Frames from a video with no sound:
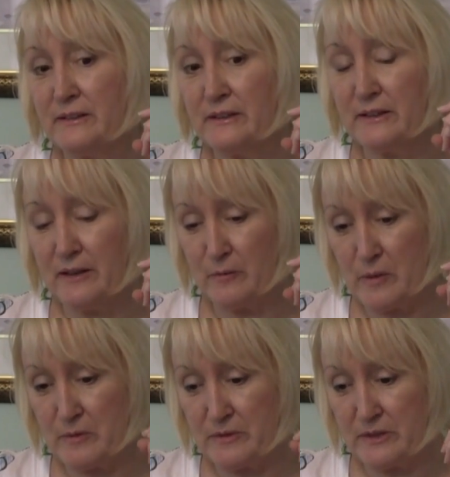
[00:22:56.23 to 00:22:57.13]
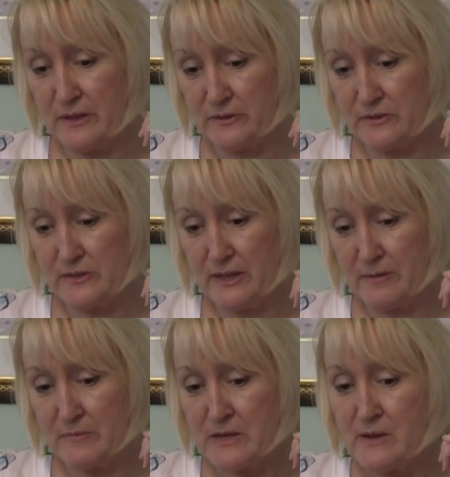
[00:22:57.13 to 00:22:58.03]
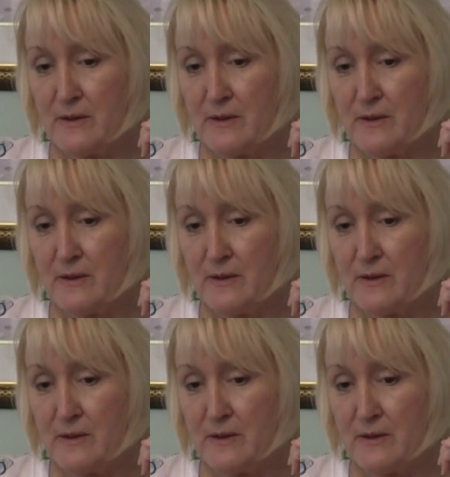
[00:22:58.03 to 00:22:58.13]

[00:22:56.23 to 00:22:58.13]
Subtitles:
I can't remember the doctor's name,